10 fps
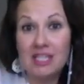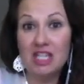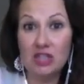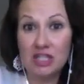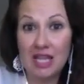
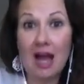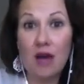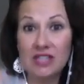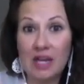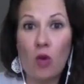Did you see how I
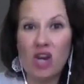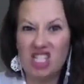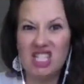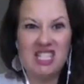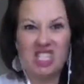was like
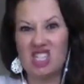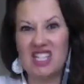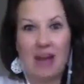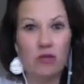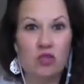washing the dishes
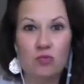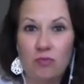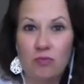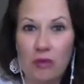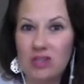and I
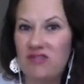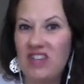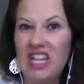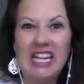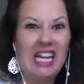was
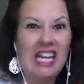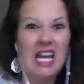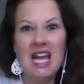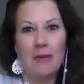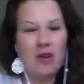feeling it?
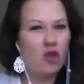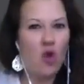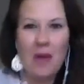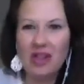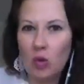I'm going to throw
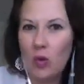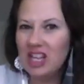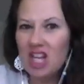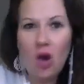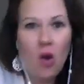them out the
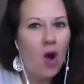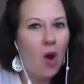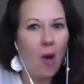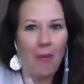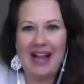window. Oh my